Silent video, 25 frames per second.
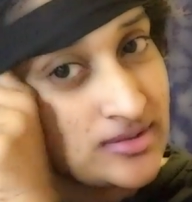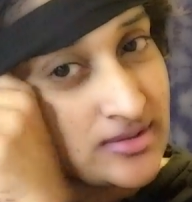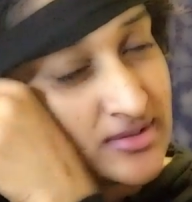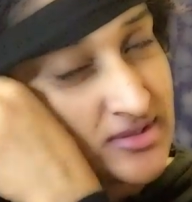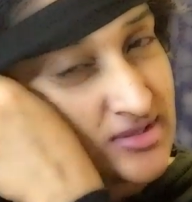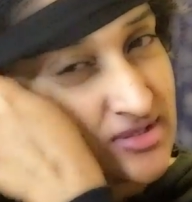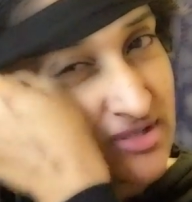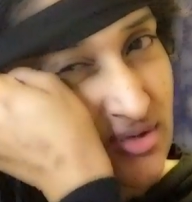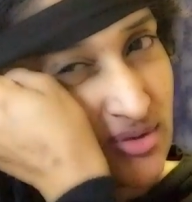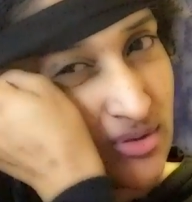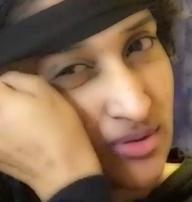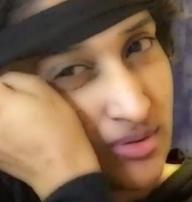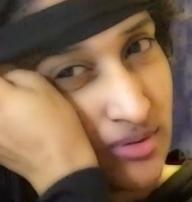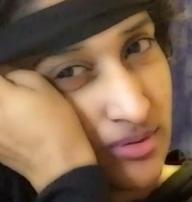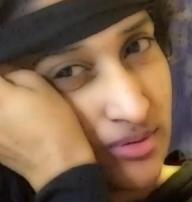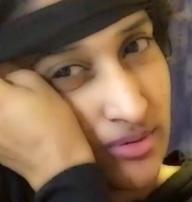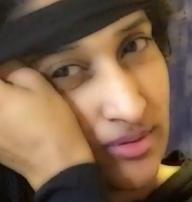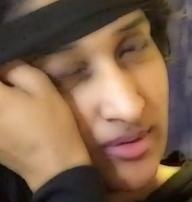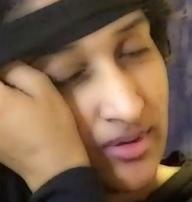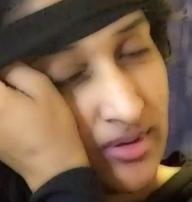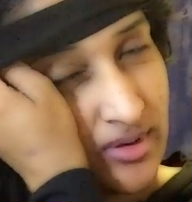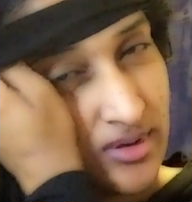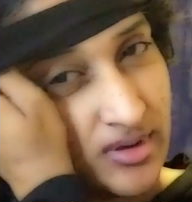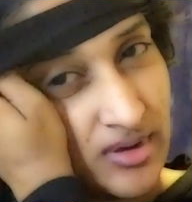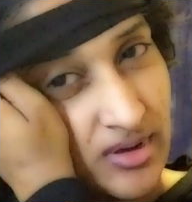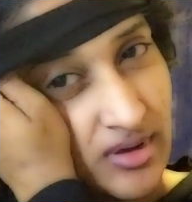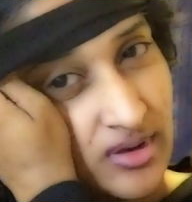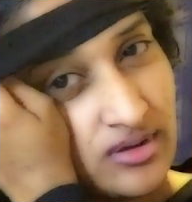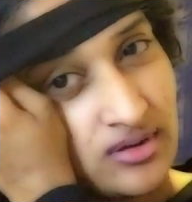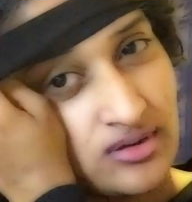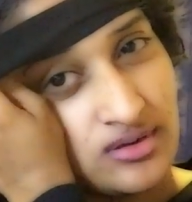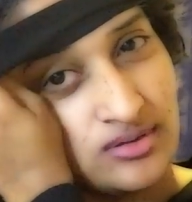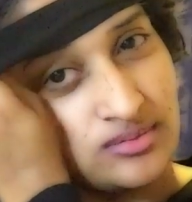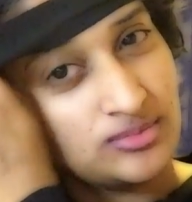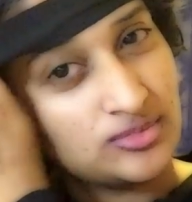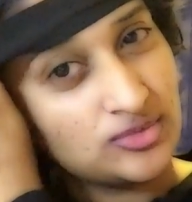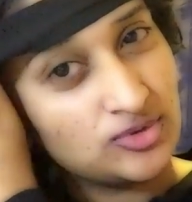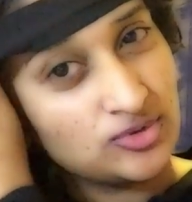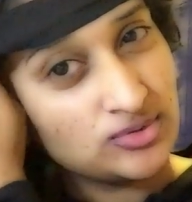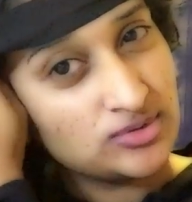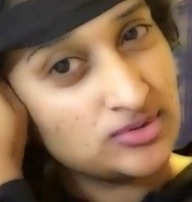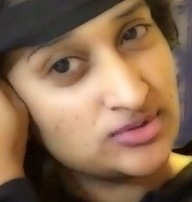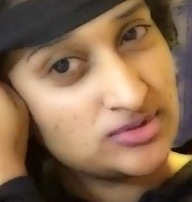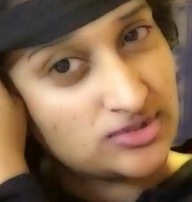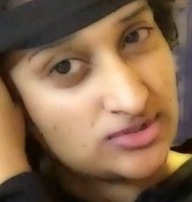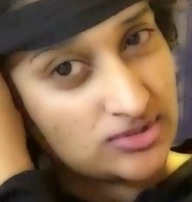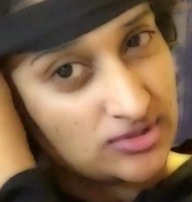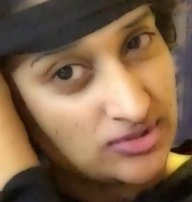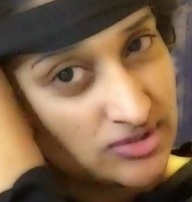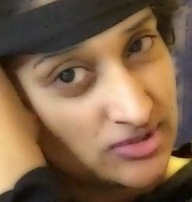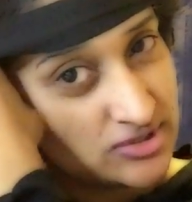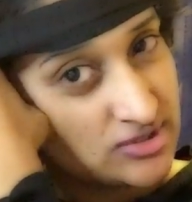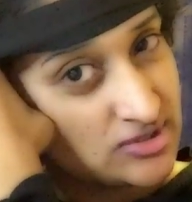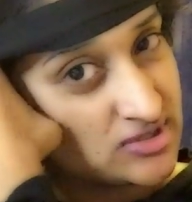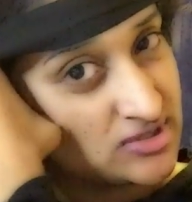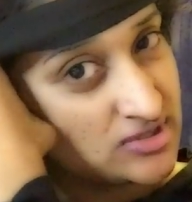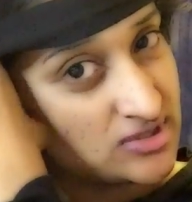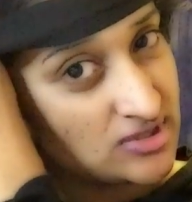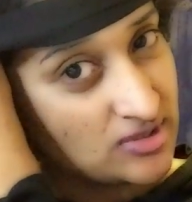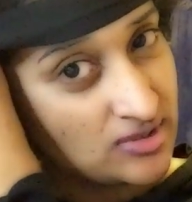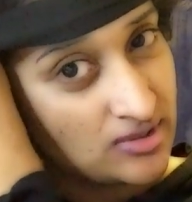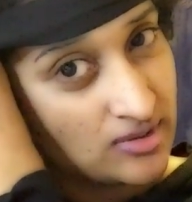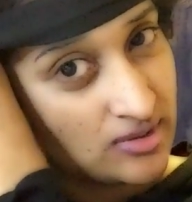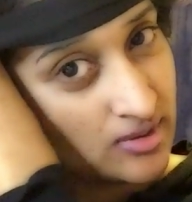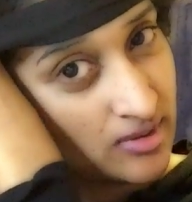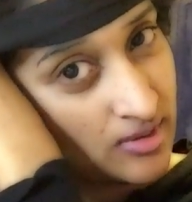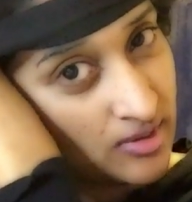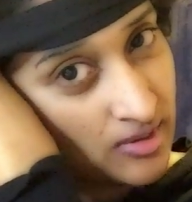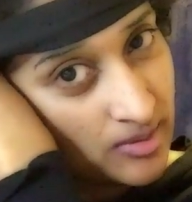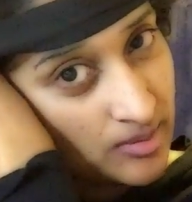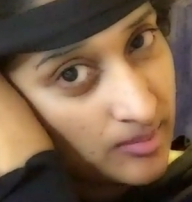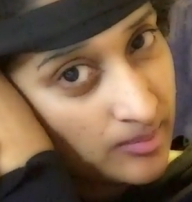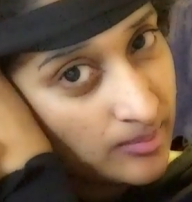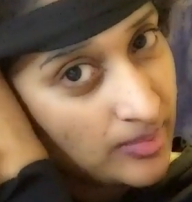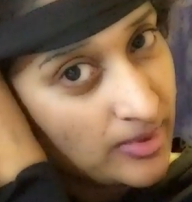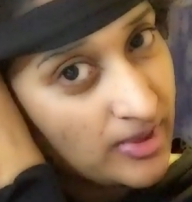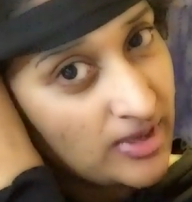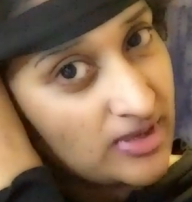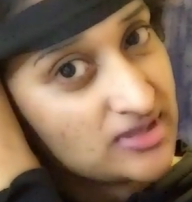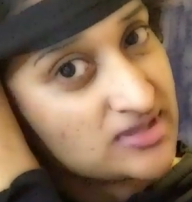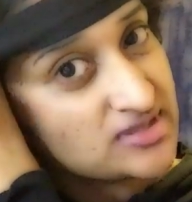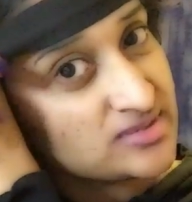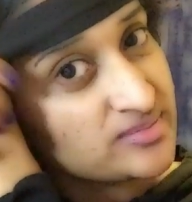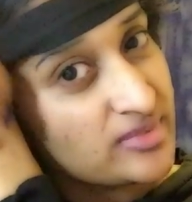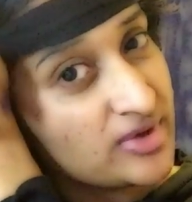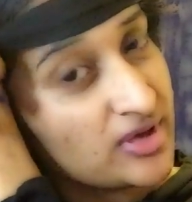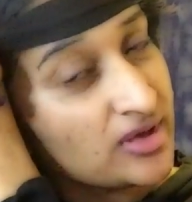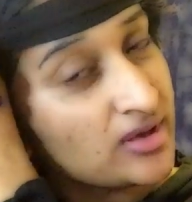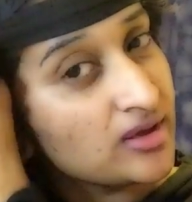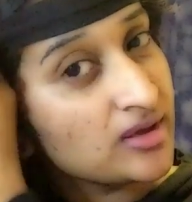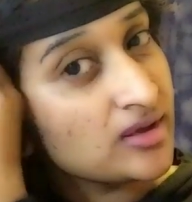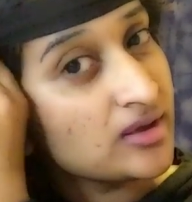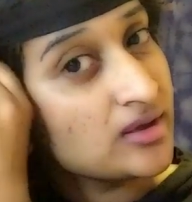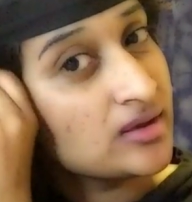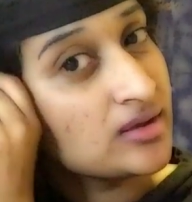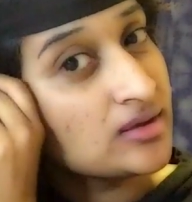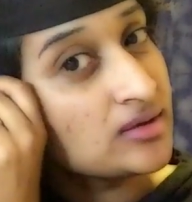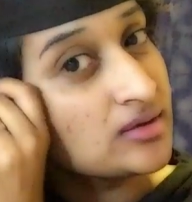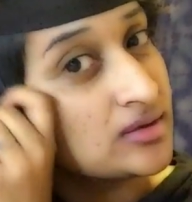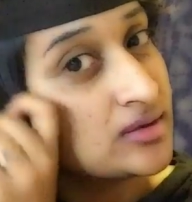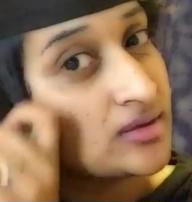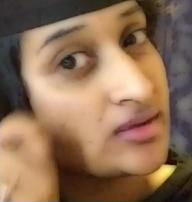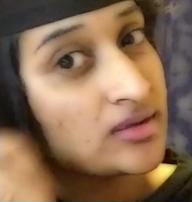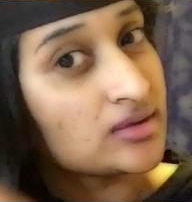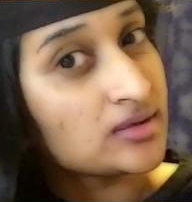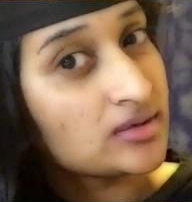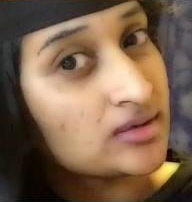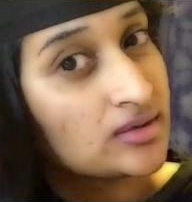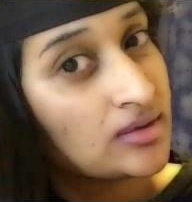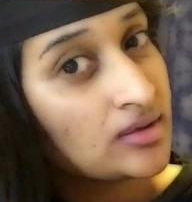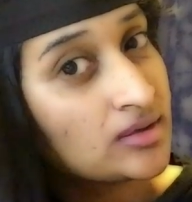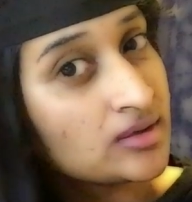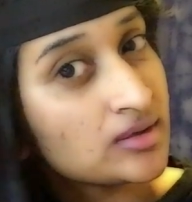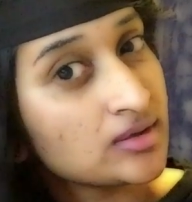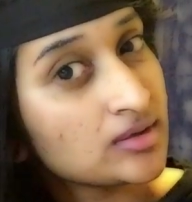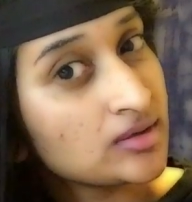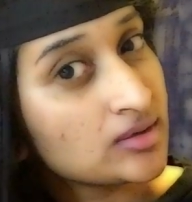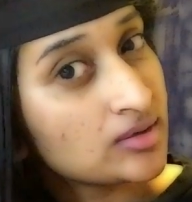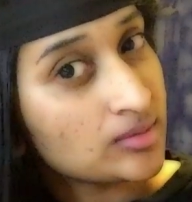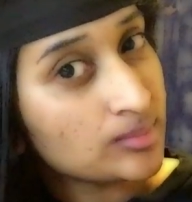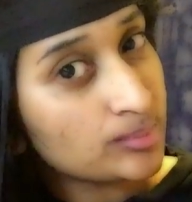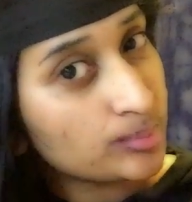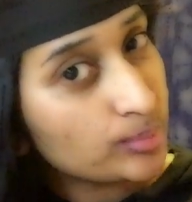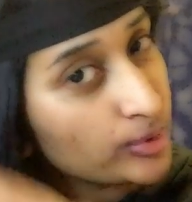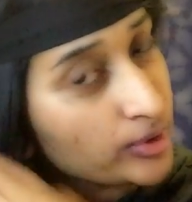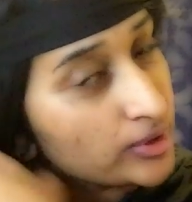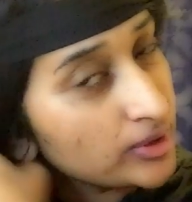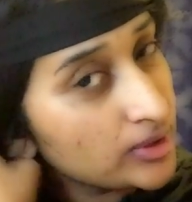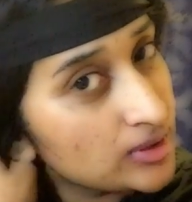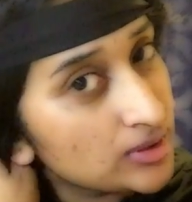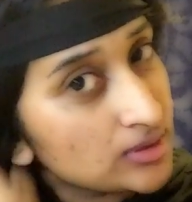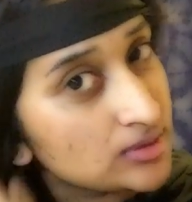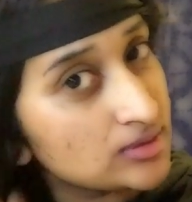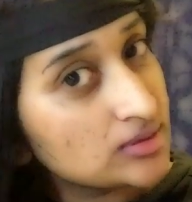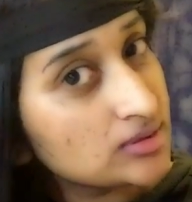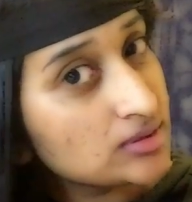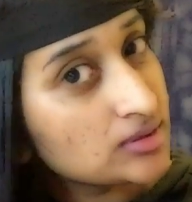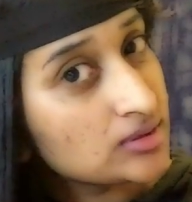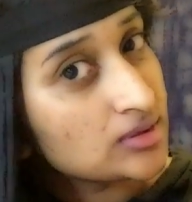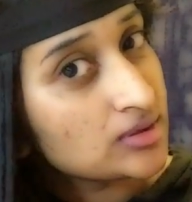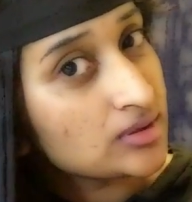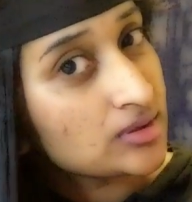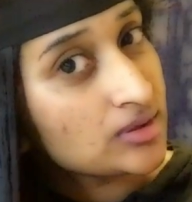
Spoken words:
So I'm going to just pass my hand and bring it,